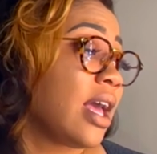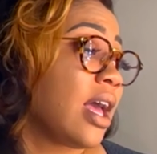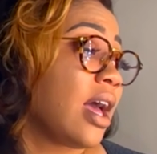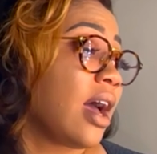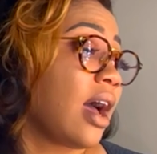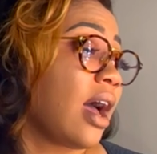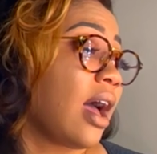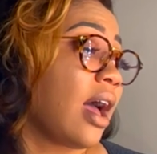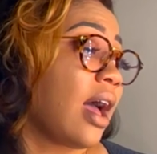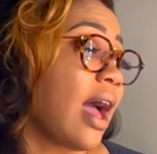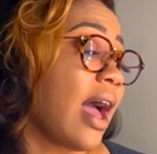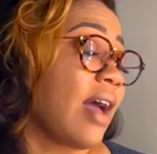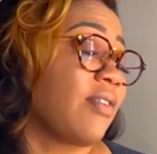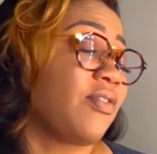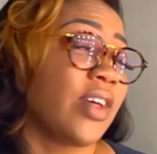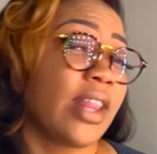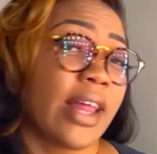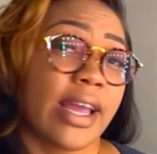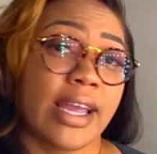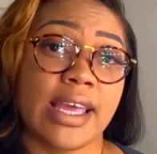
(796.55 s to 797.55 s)
I
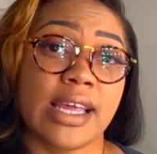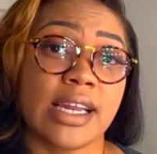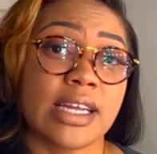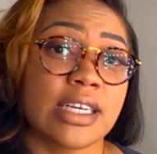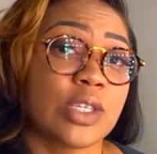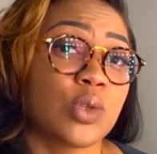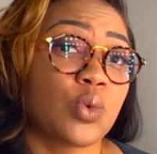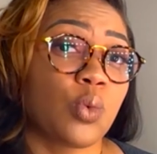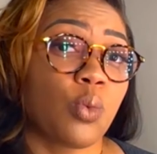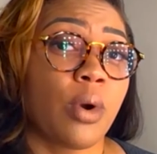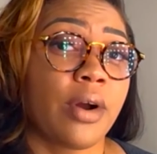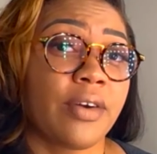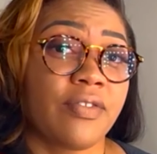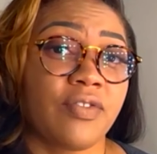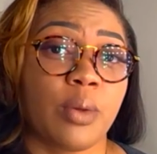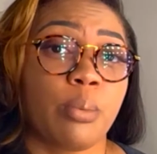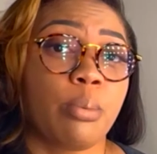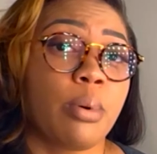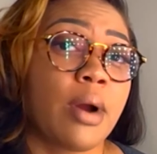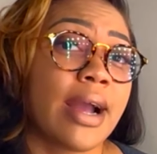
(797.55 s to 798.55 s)
feel like it is worth
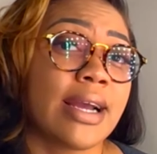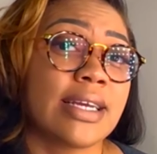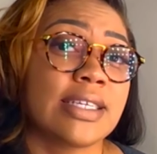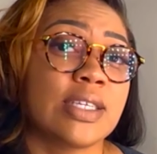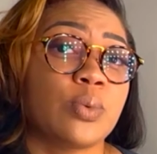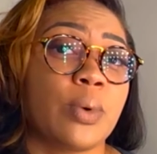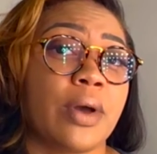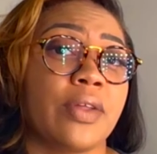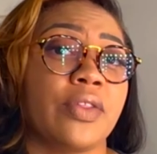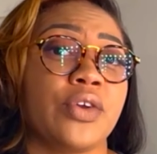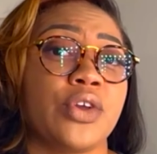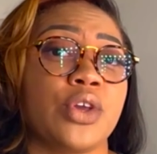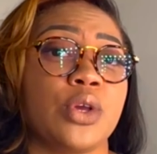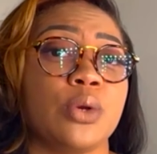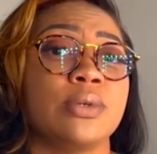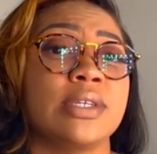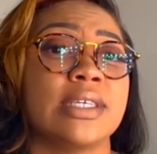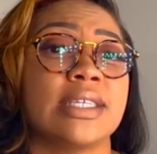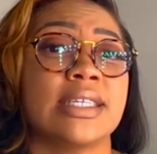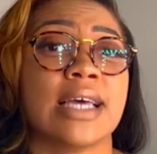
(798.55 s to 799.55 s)
the price, whether you
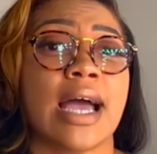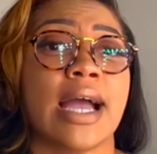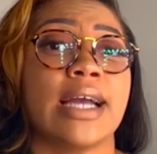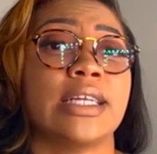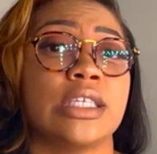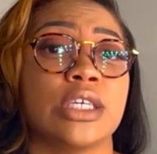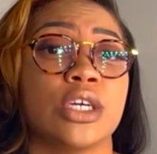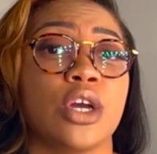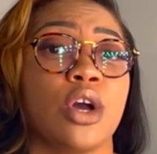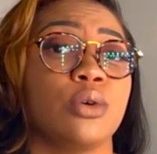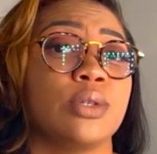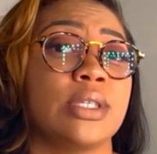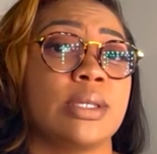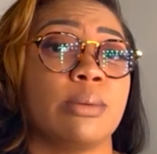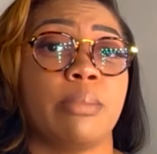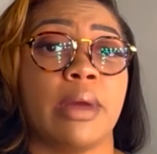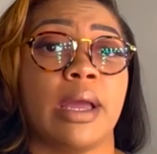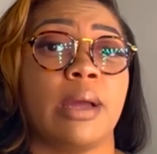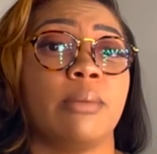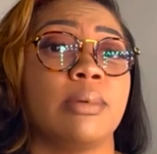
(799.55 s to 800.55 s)
decide to go to
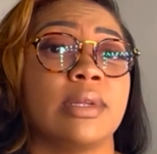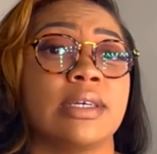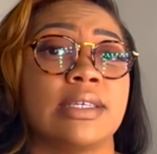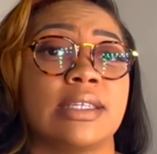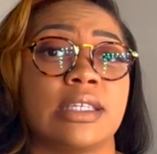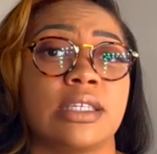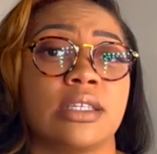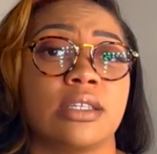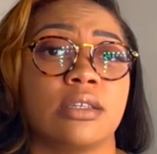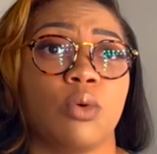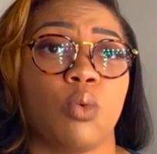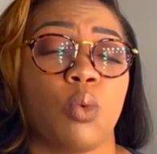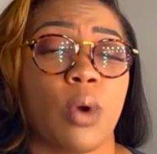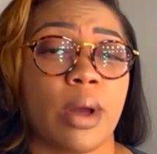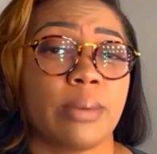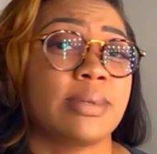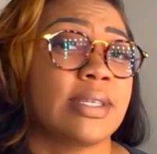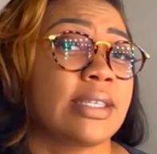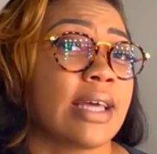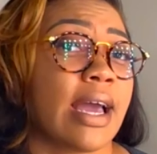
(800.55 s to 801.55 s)
Babyliss
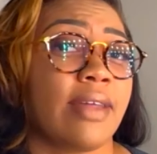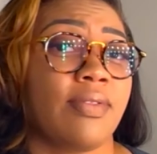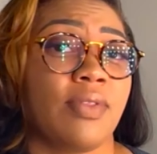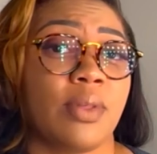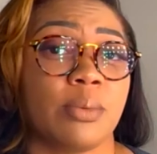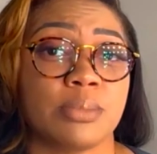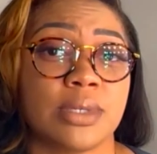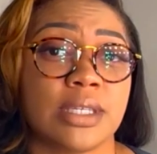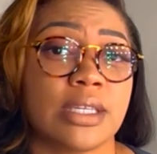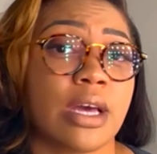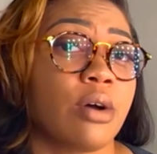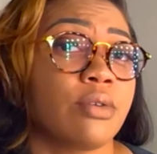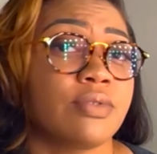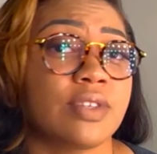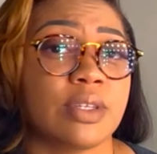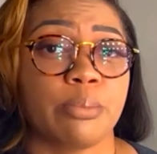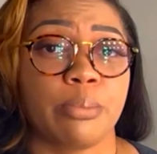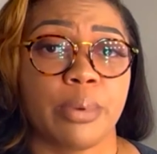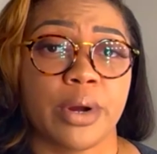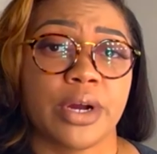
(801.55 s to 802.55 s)
website themselves
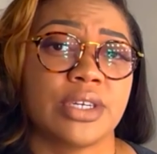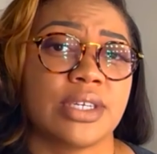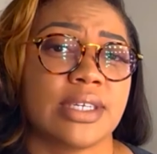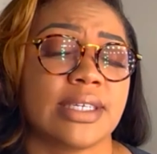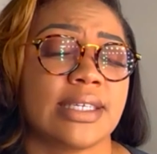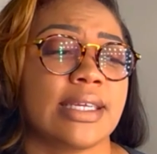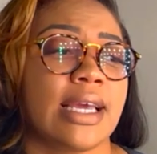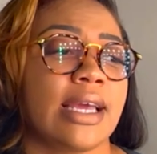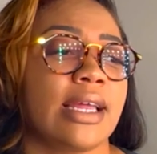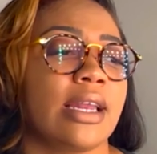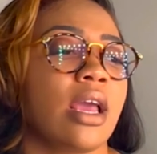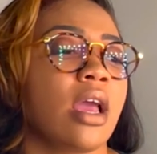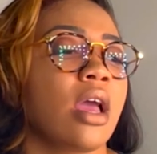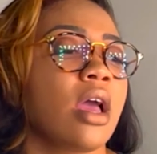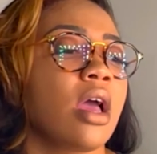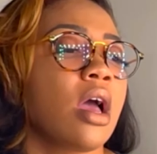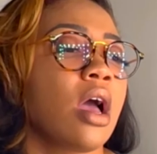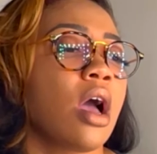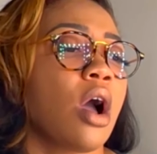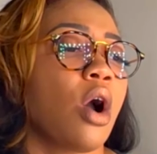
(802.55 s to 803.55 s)
and purchase it,
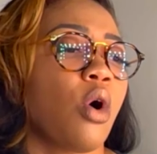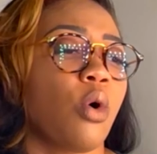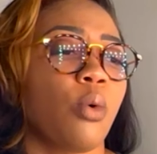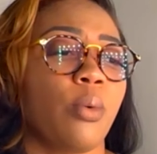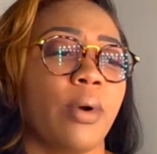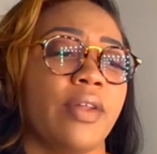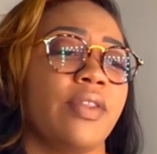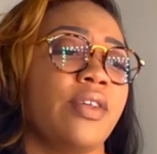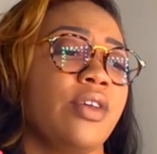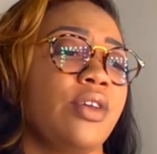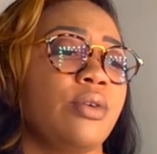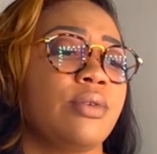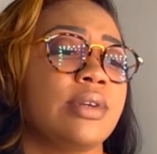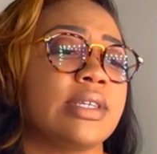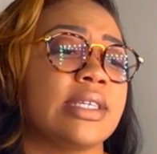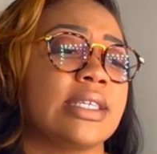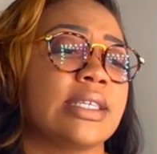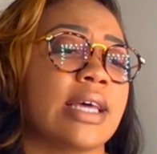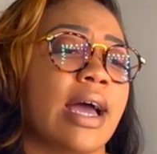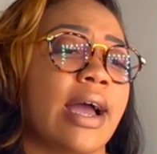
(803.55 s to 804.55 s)
or whether you
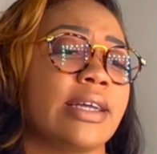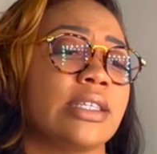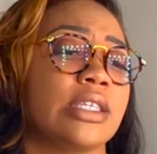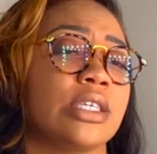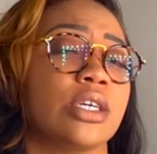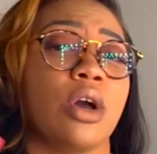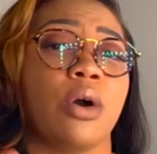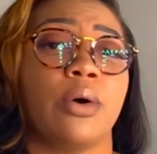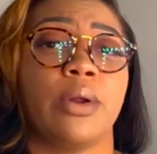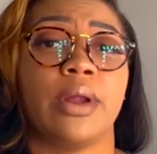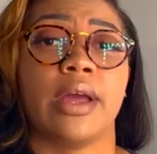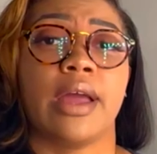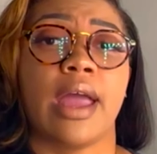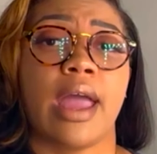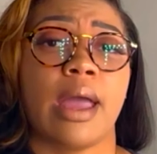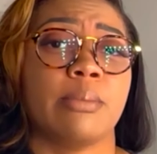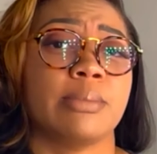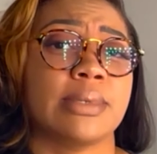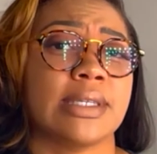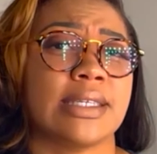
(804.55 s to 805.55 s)
decide to go to
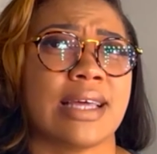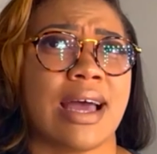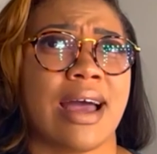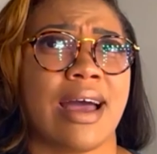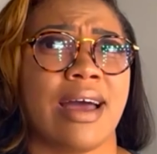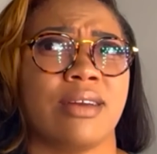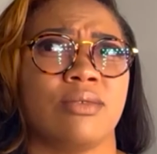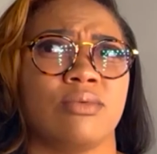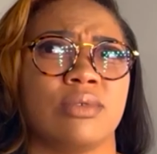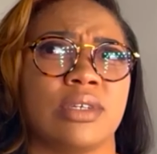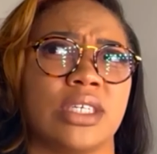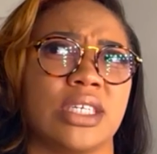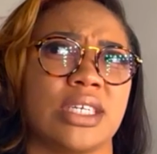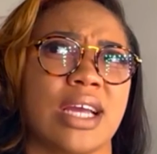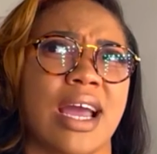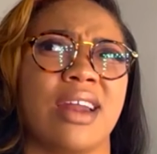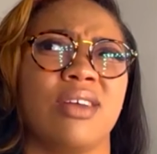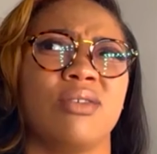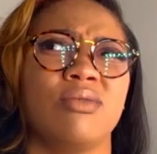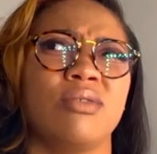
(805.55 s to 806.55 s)
Amazon, which
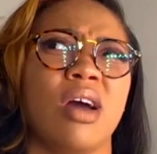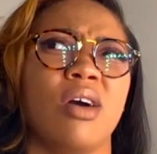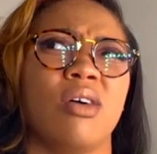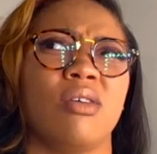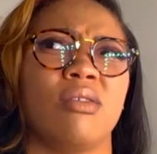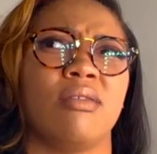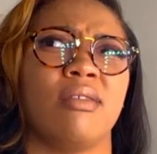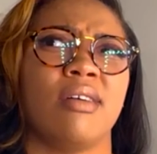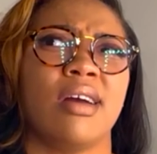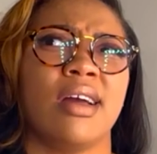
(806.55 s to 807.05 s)
I don't know.